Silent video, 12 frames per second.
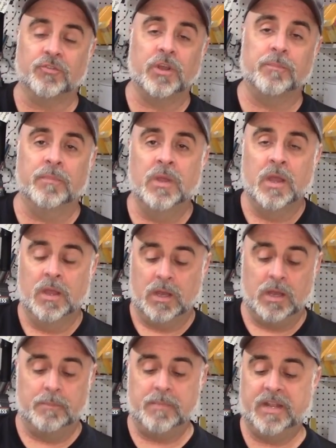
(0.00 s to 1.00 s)
Some
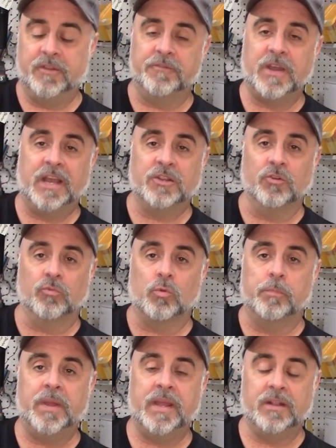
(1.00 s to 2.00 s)
manufacturers will
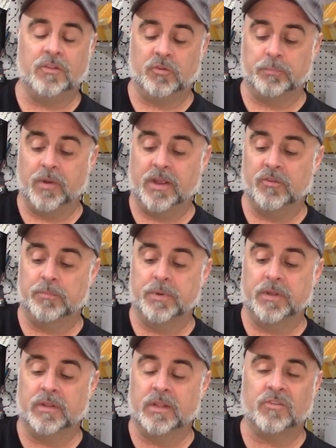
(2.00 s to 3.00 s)
paint the springs,
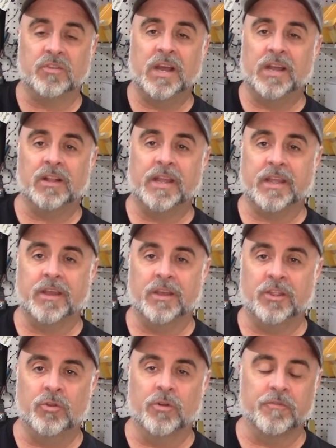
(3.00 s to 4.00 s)
but it's not like a
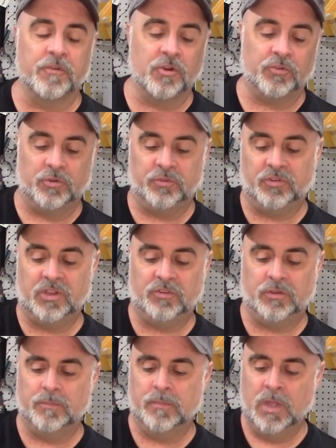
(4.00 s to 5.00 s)
universal
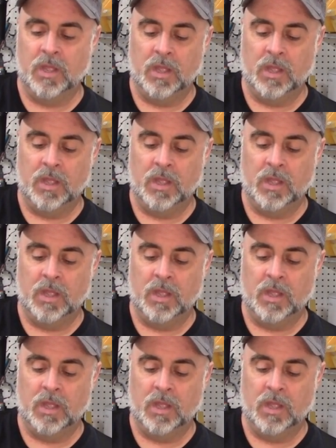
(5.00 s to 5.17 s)
system.